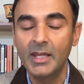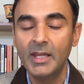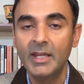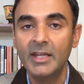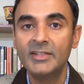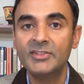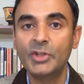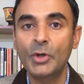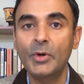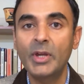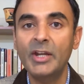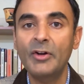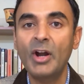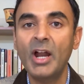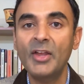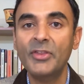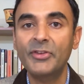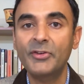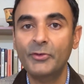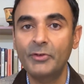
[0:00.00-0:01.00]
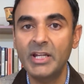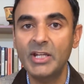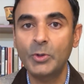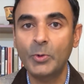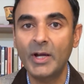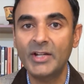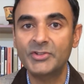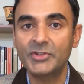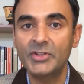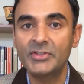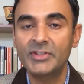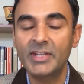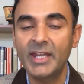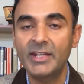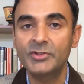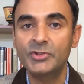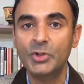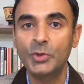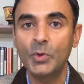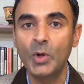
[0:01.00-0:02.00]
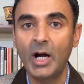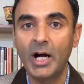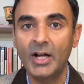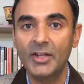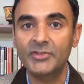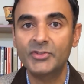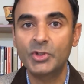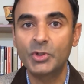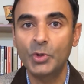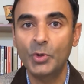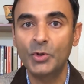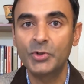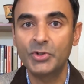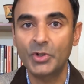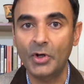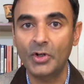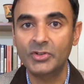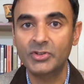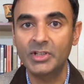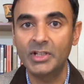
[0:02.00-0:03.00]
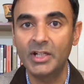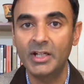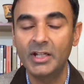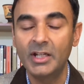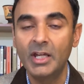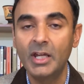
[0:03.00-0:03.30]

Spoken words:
So here are three questions then to ask your doctor.